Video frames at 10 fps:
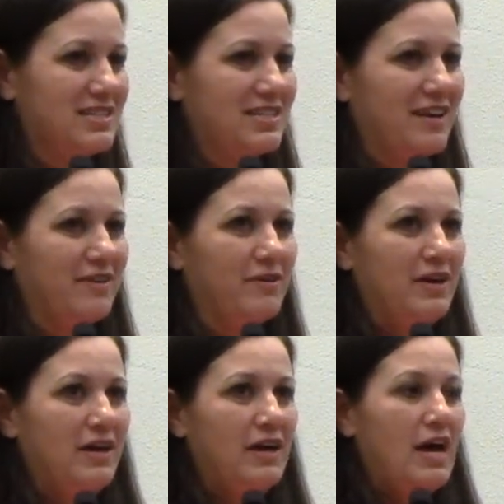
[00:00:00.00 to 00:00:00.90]
So,
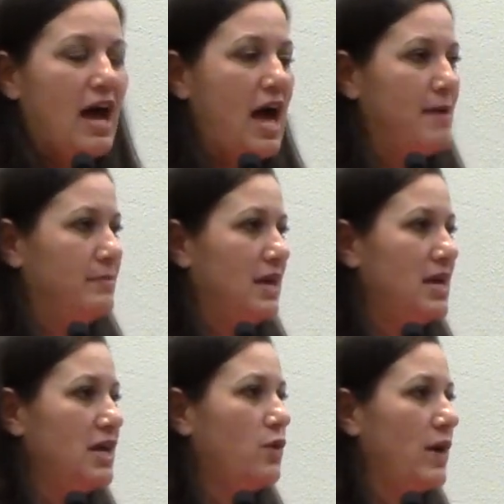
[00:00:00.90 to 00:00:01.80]

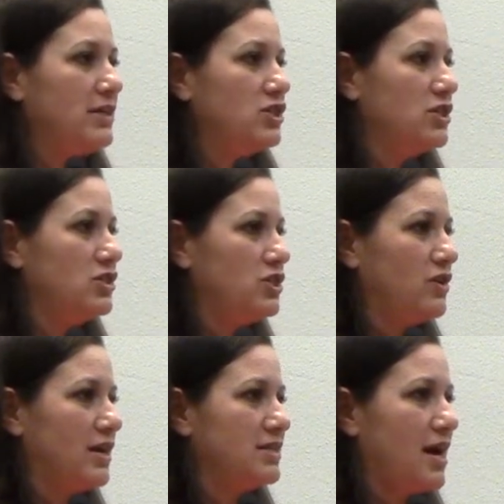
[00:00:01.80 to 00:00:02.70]
any questions you
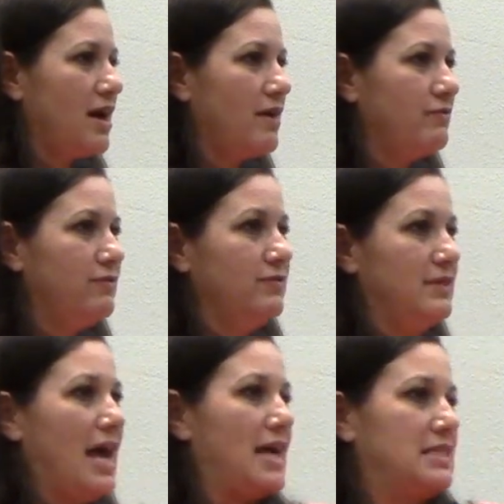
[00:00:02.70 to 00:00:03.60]
guys have?
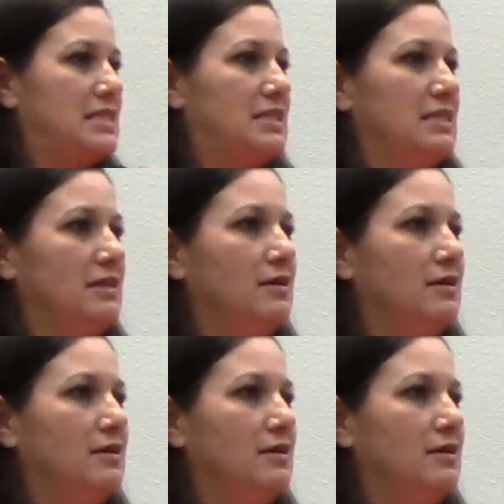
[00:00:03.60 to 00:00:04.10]
Yes.